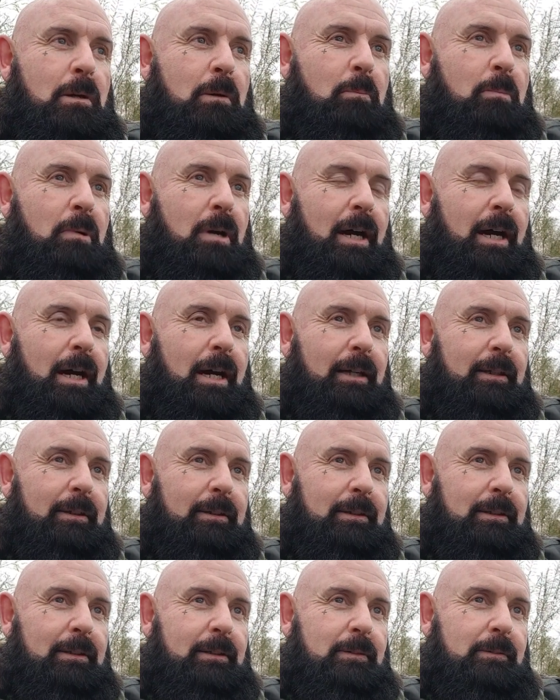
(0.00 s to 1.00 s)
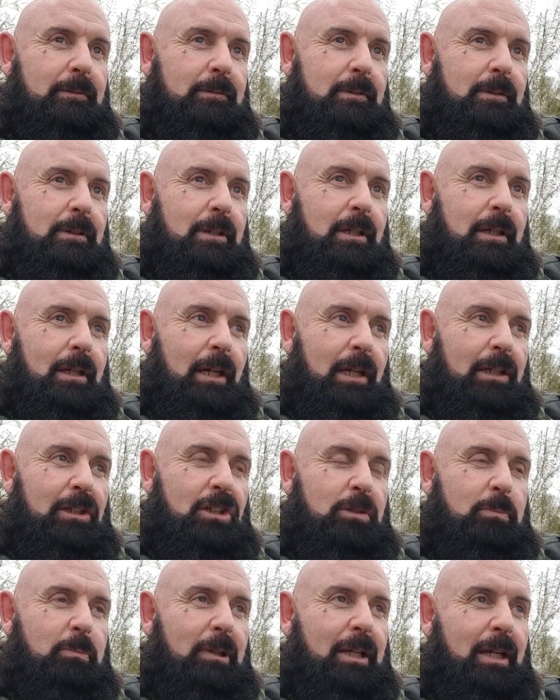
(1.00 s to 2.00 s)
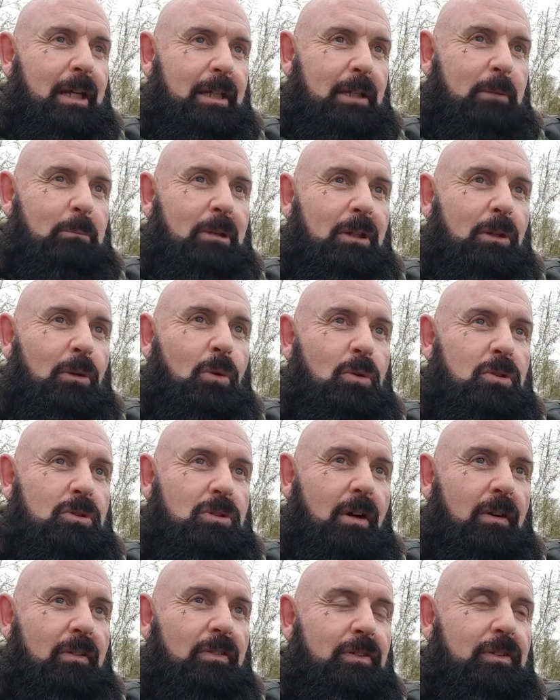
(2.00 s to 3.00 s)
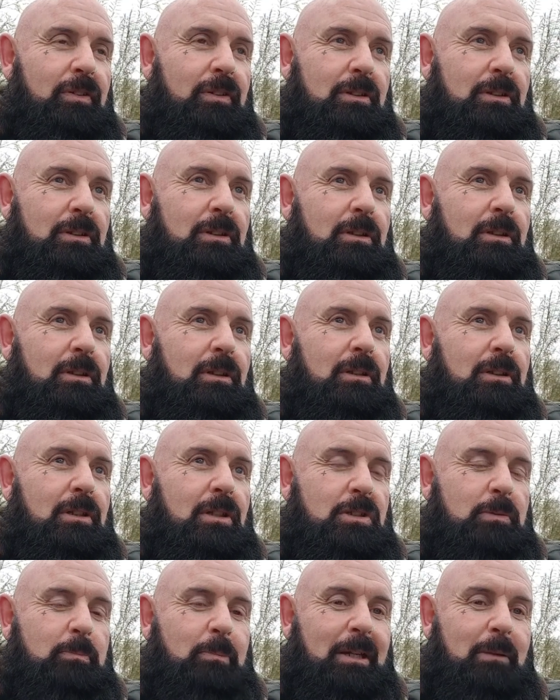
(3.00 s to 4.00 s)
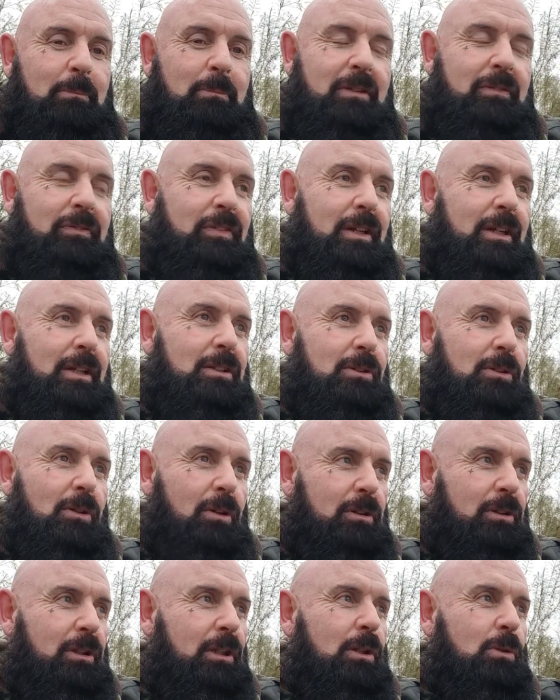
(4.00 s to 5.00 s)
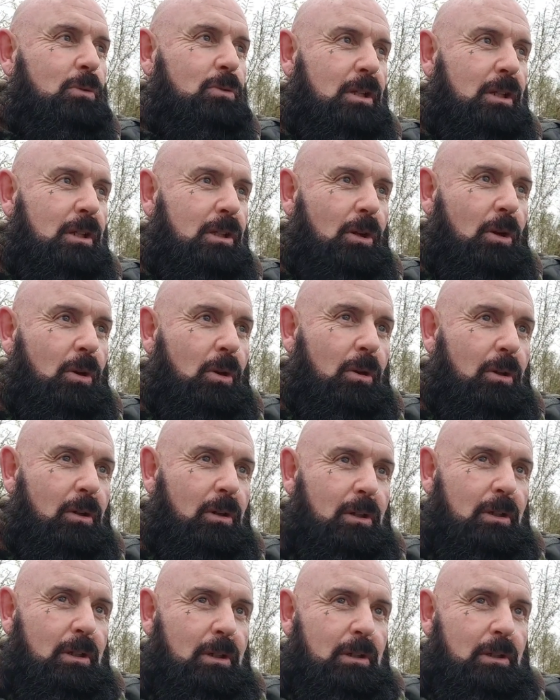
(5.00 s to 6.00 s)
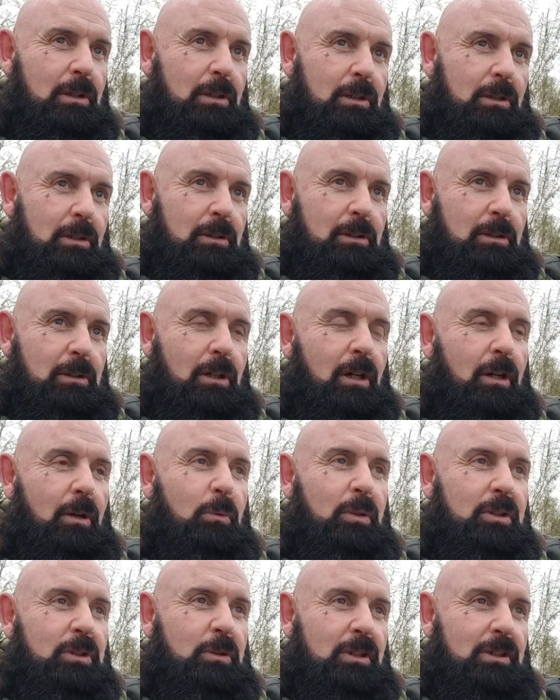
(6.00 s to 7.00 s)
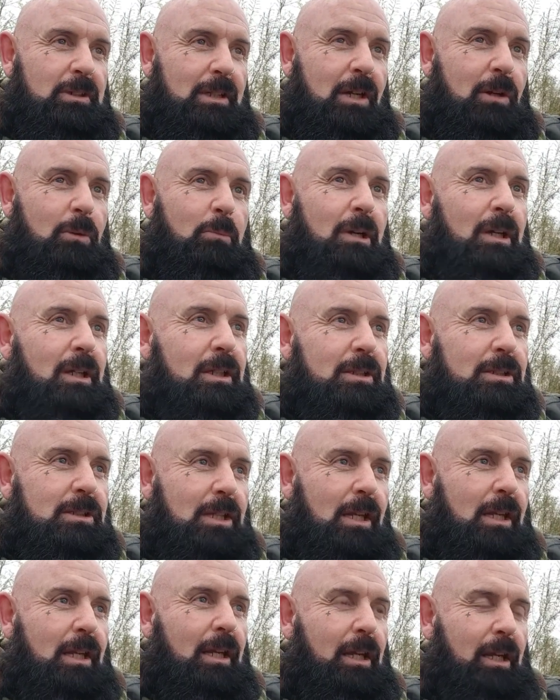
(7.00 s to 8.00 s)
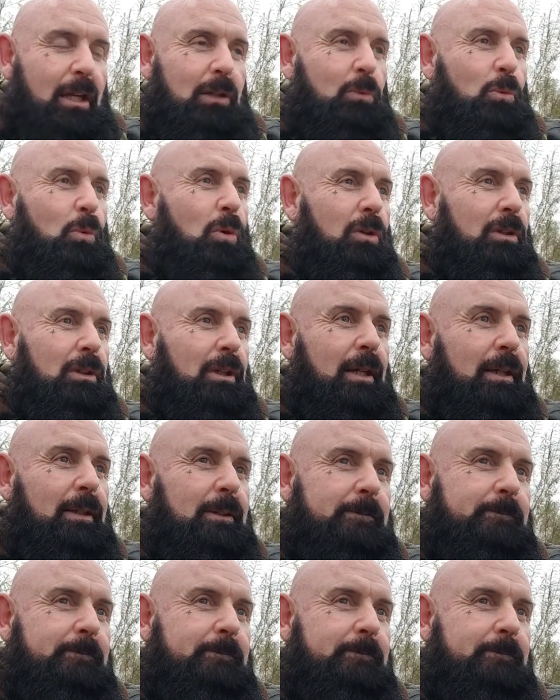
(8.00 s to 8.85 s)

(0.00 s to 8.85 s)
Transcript: but I'd just be cutting my nose off to spite my face not to use it here, which is now my syndicate water.